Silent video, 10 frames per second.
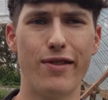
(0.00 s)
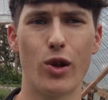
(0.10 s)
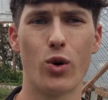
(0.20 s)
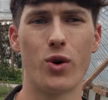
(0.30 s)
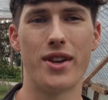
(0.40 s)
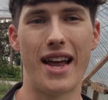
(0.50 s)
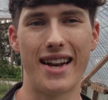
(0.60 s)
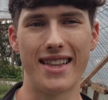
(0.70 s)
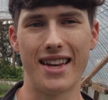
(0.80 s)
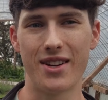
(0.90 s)
floral
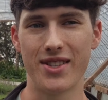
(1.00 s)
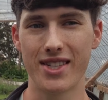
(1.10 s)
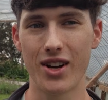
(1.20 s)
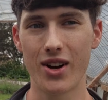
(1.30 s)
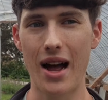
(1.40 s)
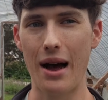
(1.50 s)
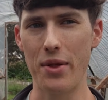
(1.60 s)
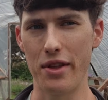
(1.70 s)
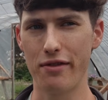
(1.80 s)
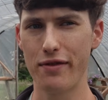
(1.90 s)
netting that you saw out
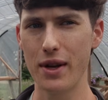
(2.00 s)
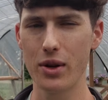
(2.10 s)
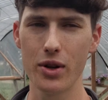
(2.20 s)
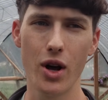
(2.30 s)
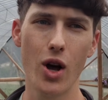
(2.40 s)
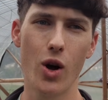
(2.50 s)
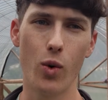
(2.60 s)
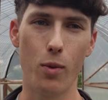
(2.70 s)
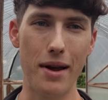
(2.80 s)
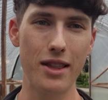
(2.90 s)
in the field
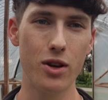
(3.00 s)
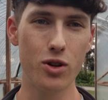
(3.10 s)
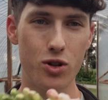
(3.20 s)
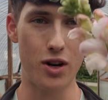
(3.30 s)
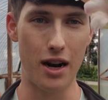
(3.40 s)
will make those